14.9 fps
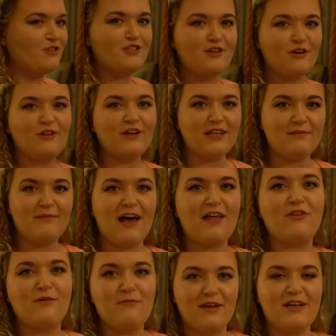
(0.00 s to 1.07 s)
Just don't look in the
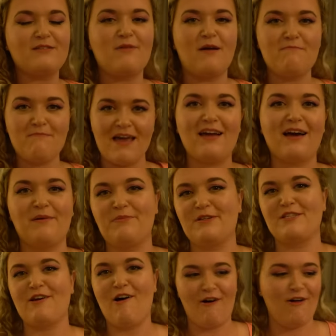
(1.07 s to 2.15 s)
bathroom because my makeup
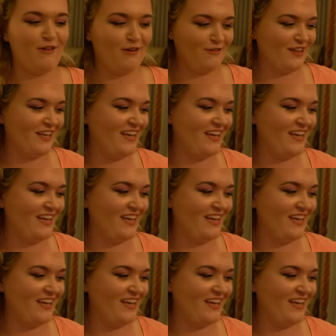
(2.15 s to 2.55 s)
is all over